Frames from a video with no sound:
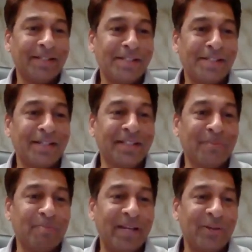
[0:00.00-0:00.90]
Since it
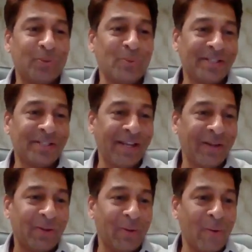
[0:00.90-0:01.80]
is
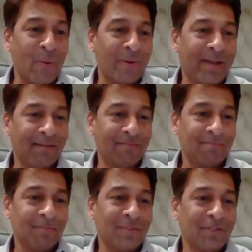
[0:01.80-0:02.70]
B2C, okay.
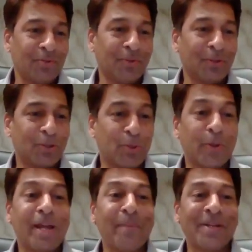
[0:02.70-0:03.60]
So
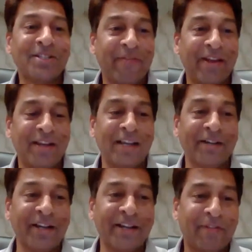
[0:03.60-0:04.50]
Suryam is giving
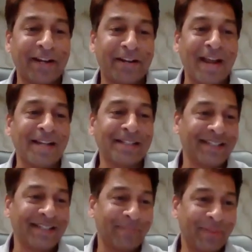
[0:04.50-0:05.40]
little different
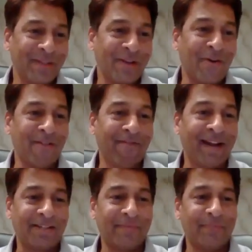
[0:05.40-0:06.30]
answer. All
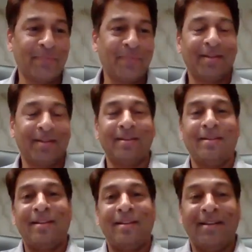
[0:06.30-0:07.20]
right.
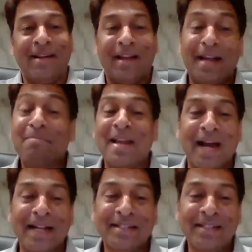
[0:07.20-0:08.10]
And my
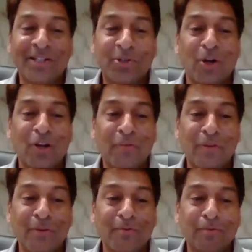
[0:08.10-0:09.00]
answer to all
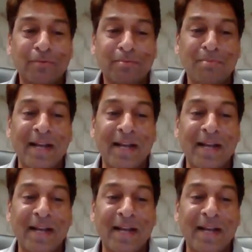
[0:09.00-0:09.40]
of you,